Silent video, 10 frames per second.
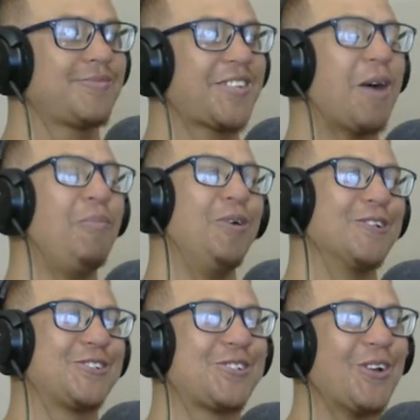Come
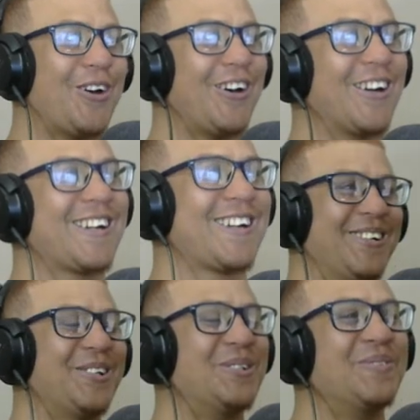on, Stark.
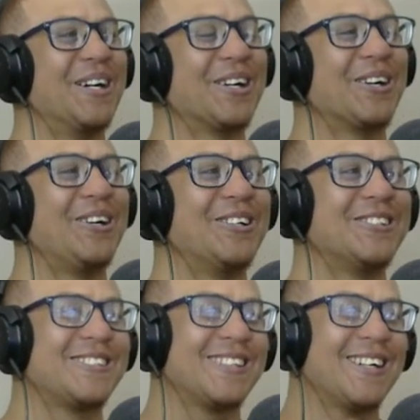Oh my
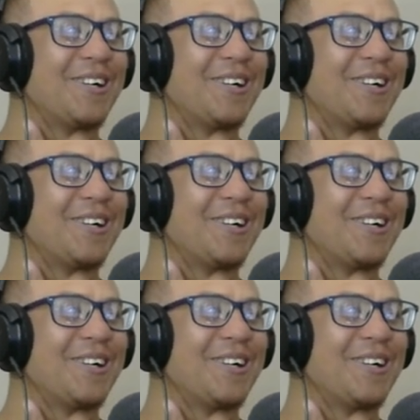gosh.